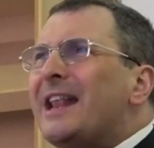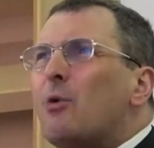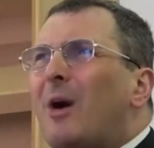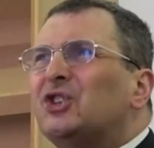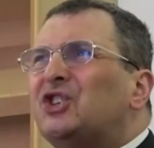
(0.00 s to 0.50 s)

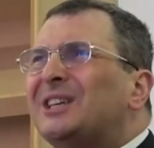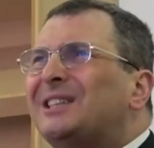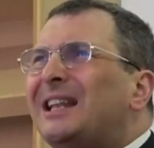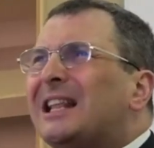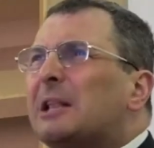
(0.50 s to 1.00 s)
wants just
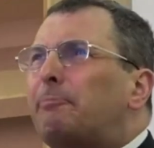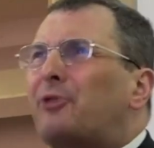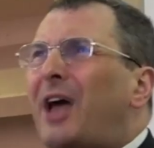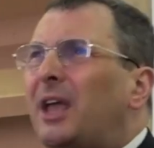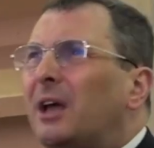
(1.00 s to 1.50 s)
a little
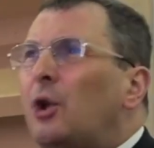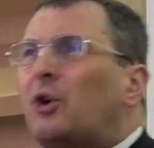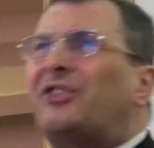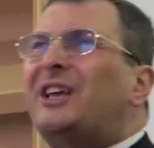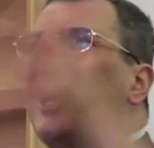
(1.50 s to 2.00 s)
prayer,
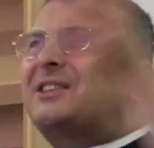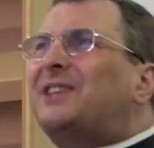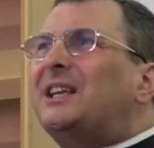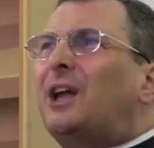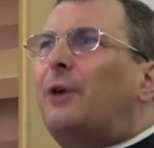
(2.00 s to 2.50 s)
look, the
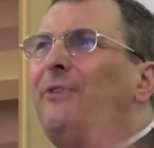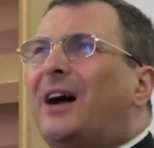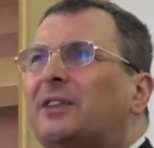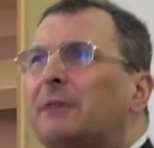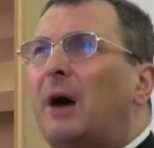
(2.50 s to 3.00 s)
Jacinta of
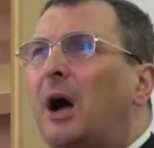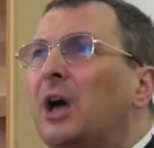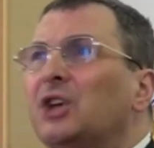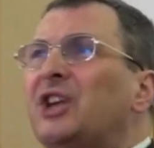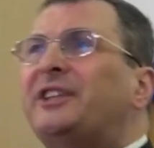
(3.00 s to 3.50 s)
Fatima,
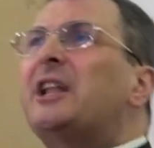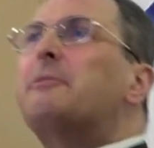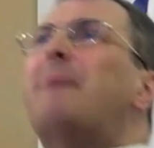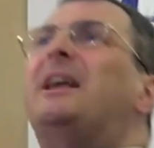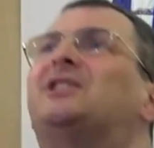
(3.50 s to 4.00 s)
she didn't
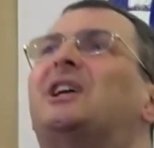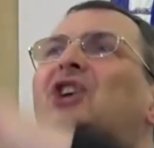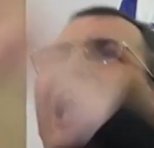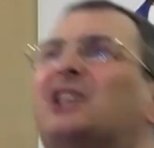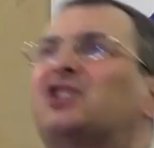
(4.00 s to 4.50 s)
make such
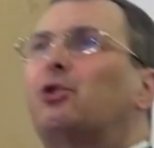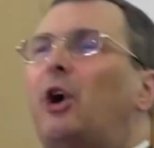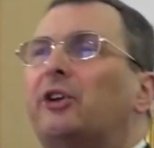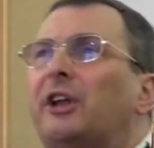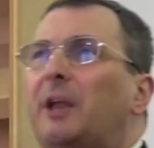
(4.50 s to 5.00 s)

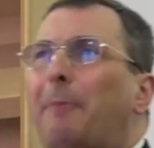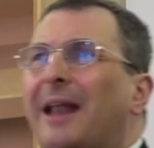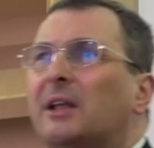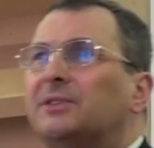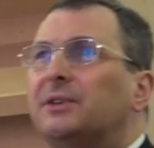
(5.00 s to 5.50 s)
extraordinary
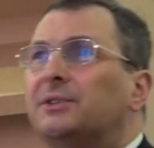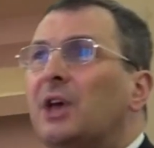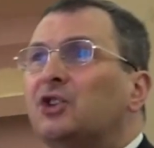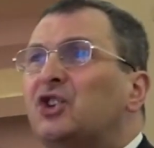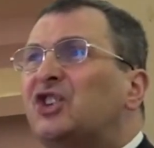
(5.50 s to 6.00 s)
penances.
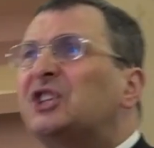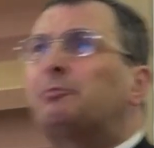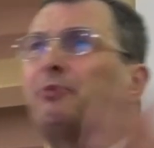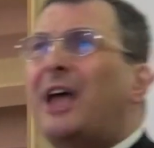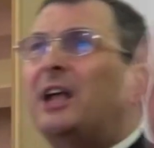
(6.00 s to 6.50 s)
She just
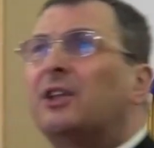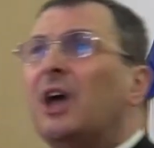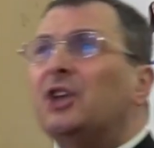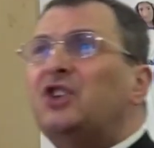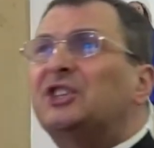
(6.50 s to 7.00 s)
prayed,
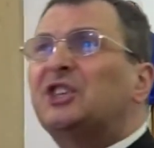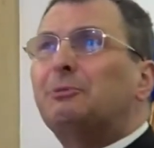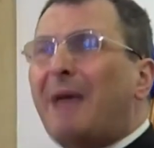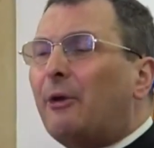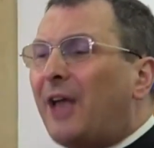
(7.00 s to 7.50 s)
Jesus,
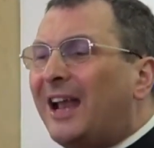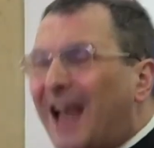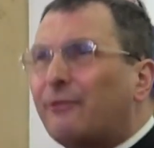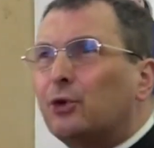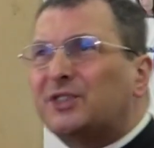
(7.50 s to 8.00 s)
Mary, I
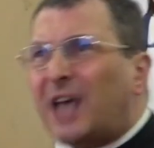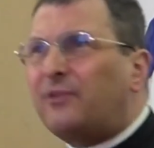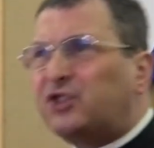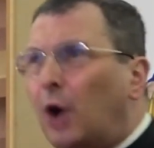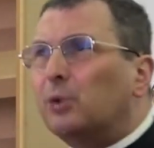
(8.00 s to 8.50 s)
love you, save
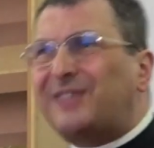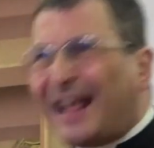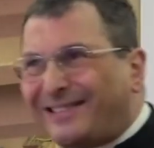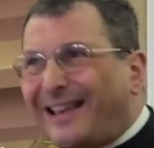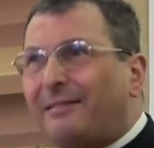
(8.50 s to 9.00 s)
souls.
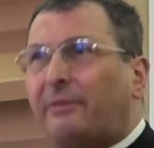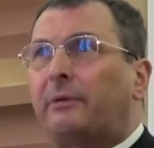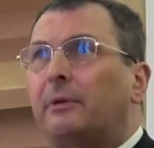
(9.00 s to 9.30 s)
That's it.